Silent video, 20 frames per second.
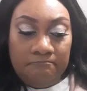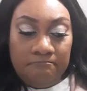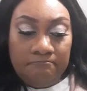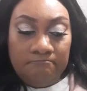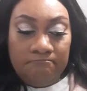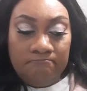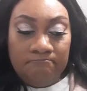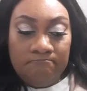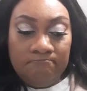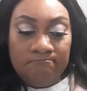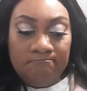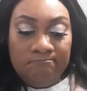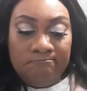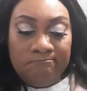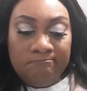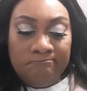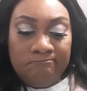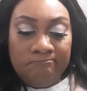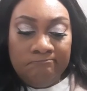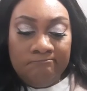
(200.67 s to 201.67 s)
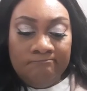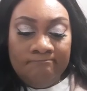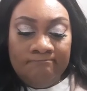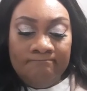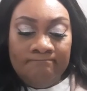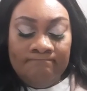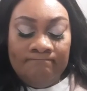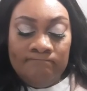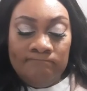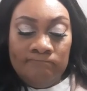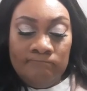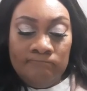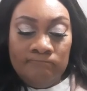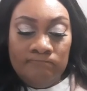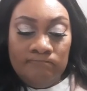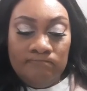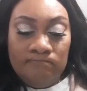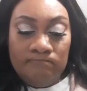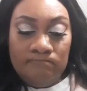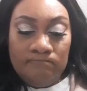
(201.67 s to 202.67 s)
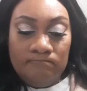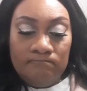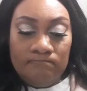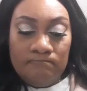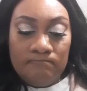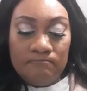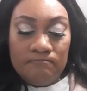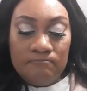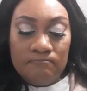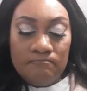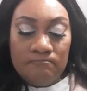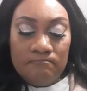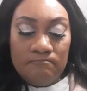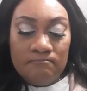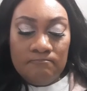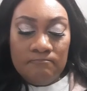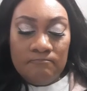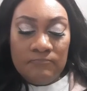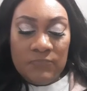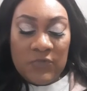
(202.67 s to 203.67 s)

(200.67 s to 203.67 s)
[no speech]